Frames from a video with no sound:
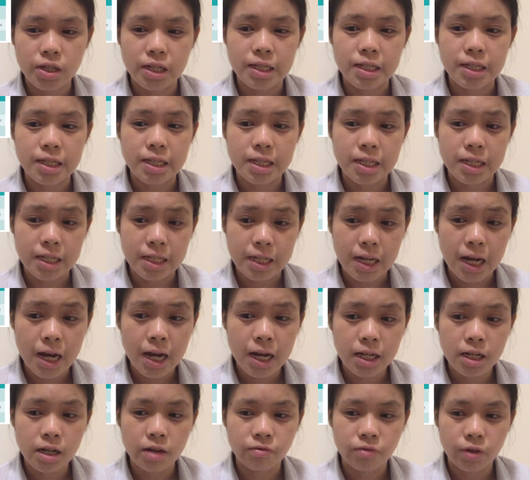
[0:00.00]
its
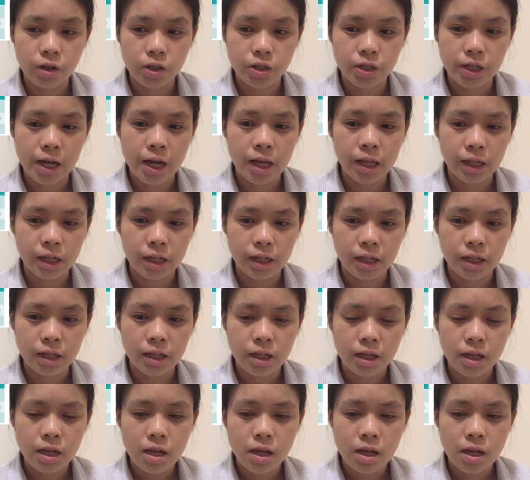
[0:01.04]
design and functionality,